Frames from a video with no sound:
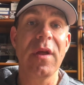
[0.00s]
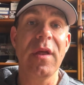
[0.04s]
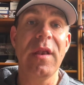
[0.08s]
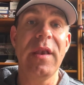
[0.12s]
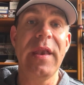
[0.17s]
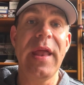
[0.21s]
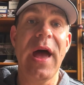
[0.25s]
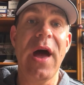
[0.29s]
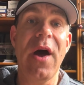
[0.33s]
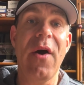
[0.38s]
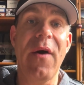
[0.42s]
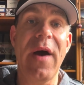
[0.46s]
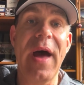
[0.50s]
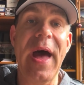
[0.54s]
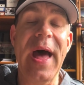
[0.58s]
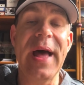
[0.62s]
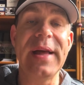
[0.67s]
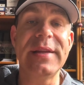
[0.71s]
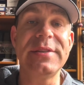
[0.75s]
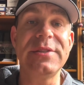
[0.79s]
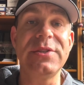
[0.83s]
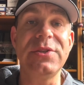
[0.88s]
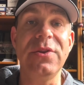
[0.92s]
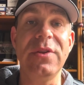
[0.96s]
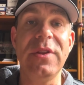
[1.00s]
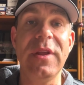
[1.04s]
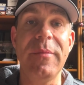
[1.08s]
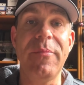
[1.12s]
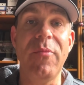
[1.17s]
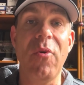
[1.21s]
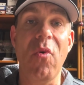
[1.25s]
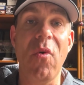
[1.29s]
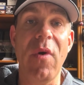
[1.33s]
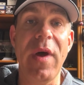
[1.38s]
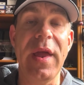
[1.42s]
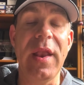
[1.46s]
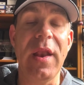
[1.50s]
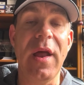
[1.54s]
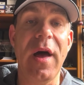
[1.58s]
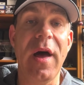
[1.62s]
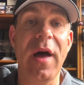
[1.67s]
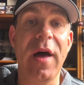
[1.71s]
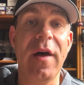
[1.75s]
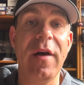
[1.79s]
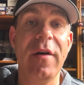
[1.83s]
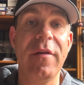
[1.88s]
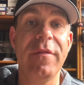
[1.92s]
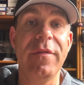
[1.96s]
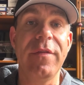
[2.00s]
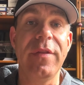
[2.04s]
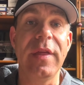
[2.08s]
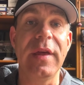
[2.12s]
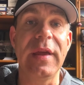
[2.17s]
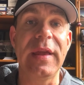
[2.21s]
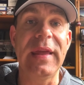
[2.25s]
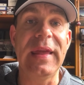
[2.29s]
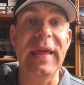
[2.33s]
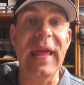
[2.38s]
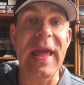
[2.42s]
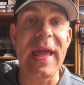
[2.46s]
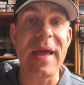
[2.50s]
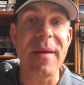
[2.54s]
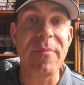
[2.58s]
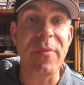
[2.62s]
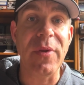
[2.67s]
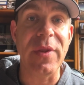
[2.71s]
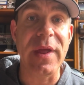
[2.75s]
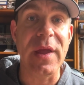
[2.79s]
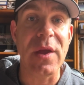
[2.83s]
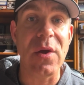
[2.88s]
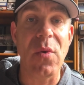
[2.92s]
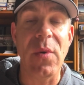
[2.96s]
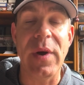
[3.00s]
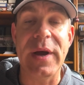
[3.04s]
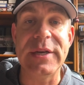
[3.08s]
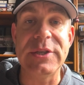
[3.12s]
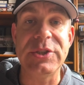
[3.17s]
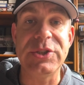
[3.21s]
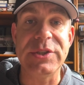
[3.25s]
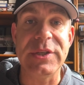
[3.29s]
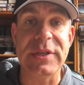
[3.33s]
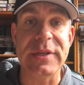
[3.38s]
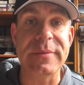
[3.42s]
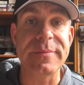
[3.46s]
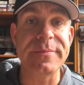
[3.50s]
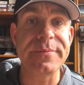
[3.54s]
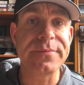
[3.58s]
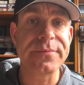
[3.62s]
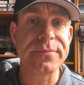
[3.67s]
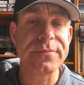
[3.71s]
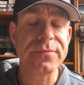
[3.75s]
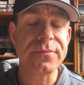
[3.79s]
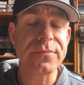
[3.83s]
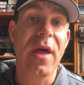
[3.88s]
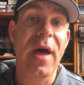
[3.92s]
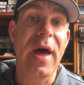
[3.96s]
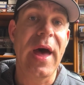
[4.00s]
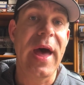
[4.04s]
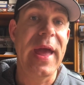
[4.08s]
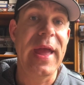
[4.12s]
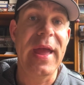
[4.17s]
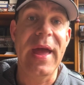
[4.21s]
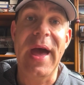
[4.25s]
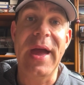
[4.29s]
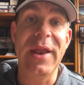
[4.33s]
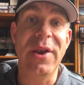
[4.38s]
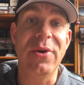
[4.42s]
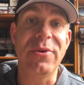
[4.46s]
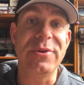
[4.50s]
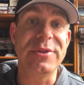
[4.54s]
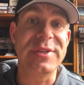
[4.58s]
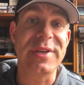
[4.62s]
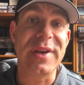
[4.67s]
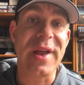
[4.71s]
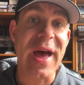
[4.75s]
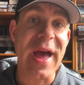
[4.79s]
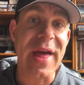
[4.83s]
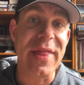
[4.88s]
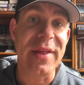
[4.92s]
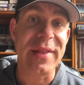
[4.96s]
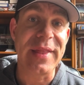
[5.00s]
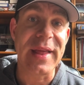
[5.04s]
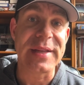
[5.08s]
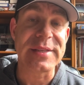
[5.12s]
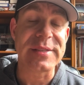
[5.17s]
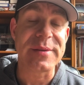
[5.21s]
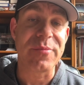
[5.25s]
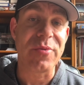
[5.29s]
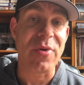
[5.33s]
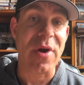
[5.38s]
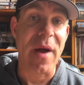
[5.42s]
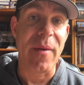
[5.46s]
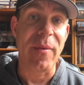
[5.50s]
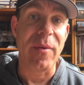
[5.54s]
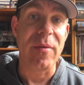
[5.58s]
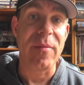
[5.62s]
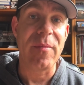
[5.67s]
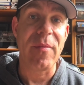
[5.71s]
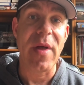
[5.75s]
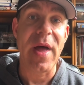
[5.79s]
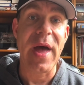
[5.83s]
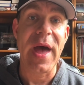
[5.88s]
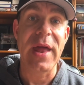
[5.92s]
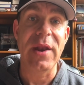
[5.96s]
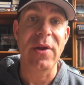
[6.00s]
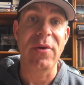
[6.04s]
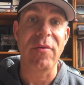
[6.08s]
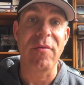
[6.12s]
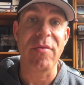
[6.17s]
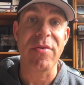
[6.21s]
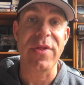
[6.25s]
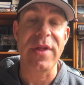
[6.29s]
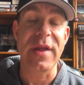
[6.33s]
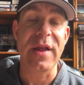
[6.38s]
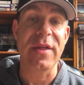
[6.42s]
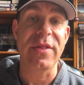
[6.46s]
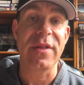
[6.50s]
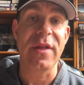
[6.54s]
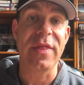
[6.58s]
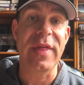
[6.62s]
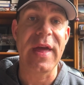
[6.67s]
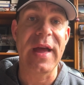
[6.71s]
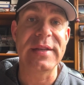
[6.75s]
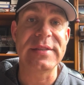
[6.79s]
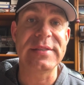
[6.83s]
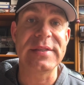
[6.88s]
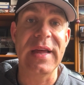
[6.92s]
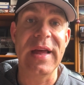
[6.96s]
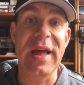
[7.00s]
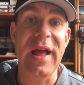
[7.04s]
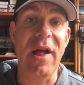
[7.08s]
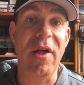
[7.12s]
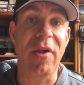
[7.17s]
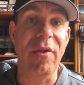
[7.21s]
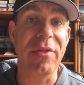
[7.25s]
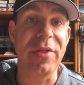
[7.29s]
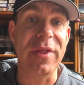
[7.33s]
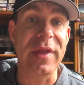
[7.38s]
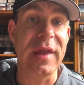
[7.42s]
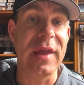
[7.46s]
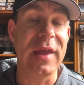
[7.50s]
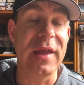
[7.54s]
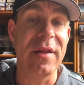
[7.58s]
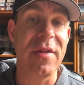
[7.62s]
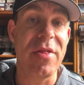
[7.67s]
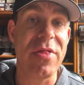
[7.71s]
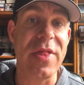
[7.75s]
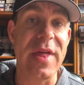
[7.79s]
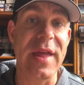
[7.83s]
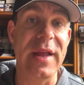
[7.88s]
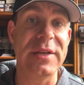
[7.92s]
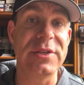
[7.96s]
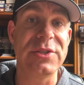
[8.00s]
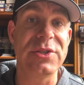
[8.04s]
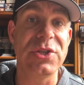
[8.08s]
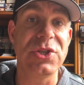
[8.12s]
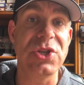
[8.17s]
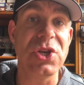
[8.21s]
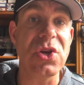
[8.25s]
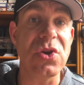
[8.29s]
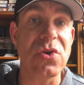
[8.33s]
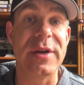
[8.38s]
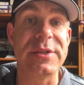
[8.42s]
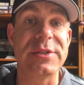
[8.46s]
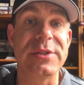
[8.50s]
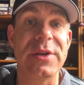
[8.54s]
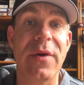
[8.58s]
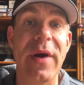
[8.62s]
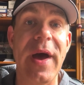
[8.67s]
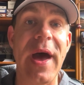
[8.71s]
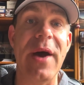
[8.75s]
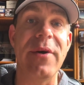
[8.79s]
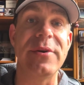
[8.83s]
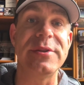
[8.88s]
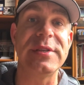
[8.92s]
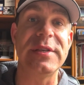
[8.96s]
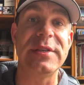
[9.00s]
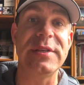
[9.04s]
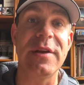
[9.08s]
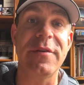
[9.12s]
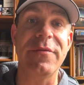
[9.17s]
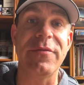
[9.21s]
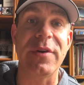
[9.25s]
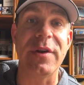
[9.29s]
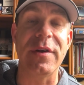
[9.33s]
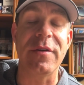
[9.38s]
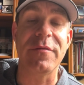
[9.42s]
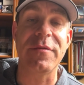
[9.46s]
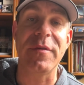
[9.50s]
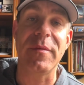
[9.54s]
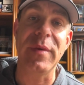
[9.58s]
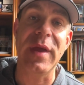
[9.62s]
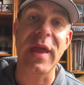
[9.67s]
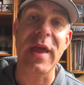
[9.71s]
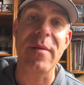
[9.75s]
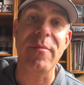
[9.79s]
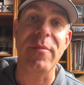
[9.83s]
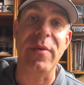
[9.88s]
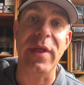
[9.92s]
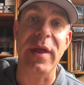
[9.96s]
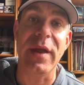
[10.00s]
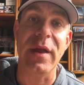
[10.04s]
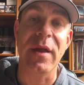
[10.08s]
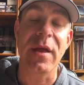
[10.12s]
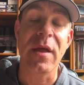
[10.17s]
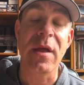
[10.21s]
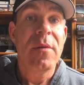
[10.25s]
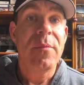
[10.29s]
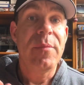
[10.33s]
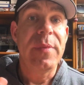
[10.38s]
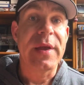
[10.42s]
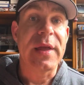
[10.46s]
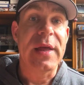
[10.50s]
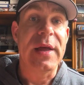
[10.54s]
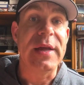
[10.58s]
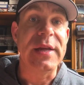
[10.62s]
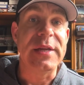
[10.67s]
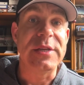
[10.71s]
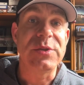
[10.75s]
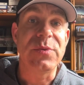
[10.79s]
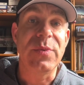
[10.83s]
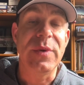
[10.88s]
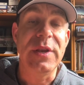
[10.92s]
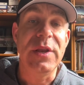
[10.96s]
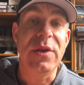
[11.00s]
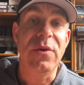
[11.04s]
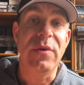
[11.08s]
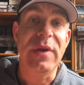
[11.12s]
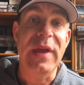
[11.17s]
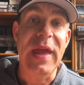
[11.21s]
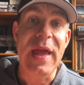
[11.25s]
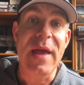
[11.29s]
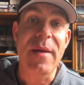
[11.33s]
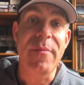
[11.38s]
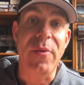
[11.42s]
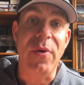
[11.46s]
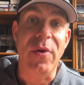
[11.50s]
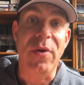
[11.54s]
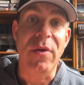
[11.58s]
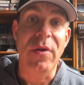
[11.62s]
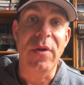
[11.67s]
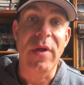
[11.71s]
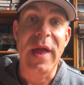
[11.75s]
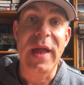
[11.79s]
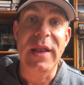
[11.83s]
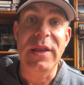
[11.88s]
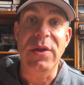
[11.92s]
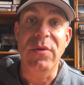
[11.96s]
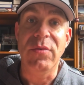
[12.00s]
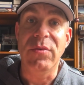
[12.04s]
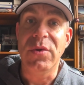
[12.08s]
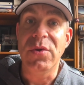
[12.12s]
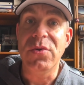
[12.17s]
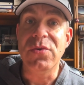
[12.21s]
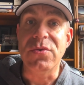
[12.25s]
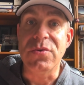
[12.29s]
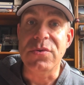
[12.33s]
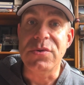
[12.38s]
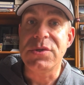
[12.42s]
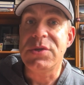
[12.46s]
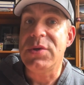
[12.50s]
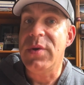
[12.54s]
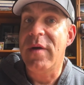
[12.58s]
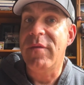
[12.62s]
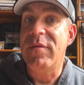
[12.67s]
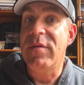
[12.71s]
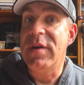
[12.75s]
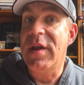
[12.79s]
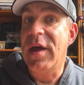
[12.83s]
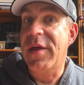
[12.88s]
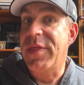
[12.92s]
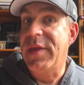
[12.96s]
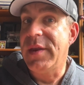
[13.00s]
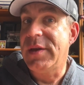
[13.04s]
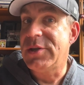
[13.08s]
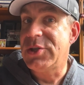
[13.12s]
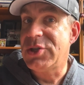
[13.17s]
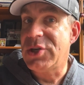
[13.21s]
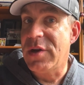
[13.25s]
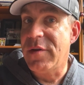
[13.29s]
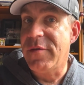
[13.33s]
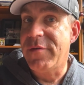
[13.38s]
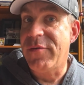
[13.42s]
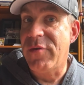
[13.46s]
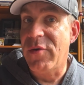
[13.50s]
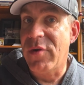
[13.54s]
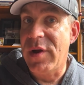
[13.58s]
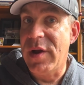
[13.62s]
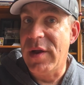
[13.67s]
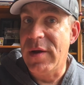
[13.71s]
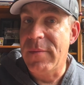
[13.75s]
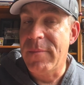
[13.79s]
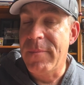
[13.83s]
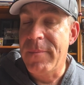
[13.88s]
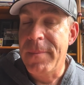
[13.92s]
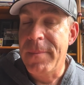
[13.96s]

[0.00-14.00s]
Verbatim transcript: Now, as to the point of the gambling question, I, I don't deny that that's a problem. I don't think that that's a healthy thing to do. So, how is it different from gambling? Because when you gamble and you lose, you have nothing to show for it